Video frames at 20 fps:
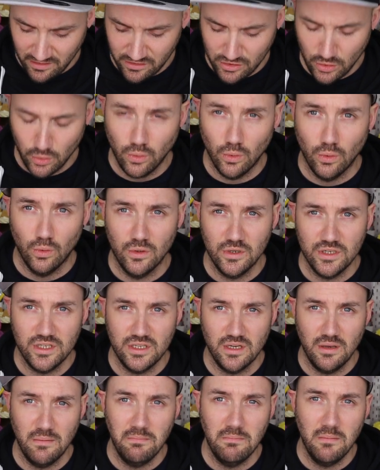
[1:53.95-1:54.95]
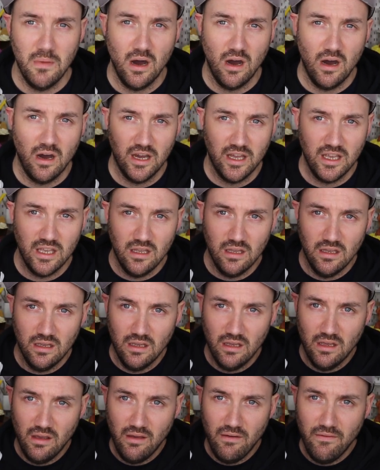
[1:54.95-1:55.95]
taught my
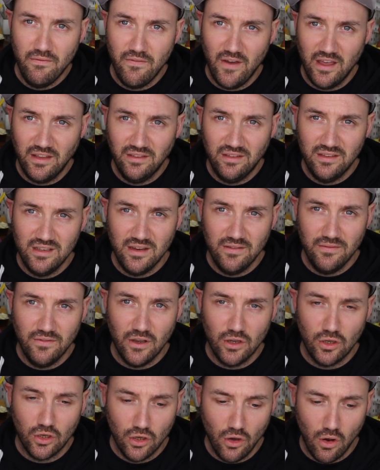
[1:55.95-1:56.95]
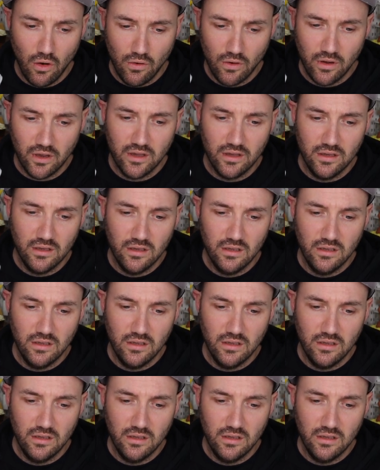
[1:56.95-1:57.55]
festive Gonk